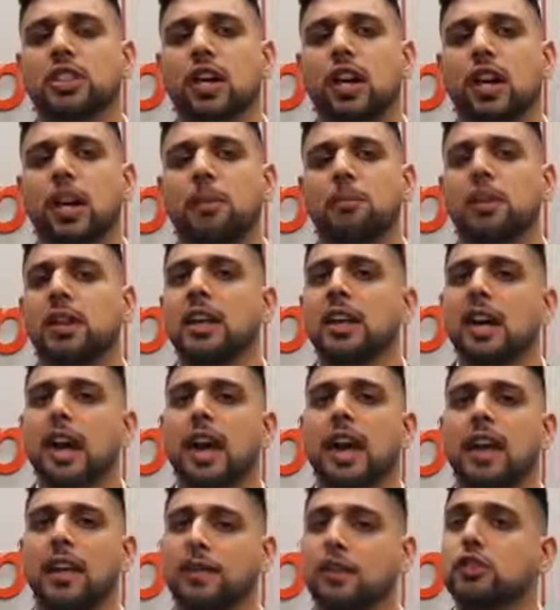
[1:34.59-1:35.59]

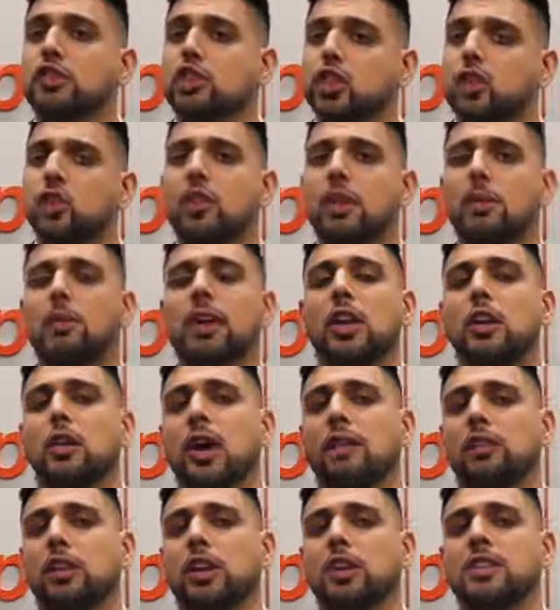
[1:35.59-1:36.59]
and there's 2 of them that you
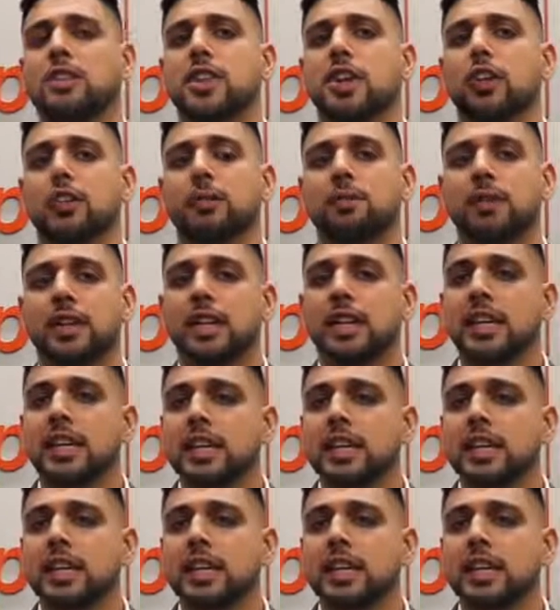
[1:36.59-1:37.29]
have to consider.